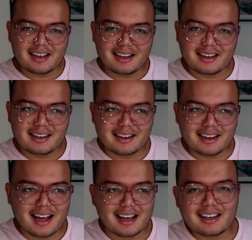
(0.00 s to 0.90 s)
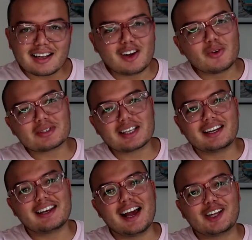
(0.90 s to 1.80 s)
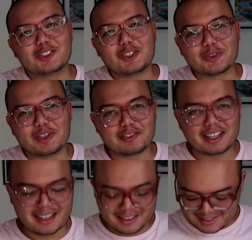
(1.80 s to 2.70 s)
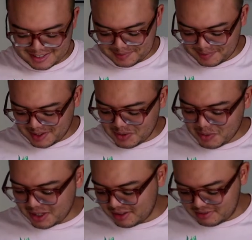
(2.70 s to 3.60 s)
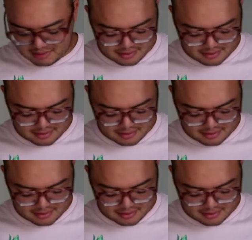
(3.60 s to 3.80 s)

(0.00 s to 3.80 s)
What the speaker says: I had, like, almost like a natural reflex when I,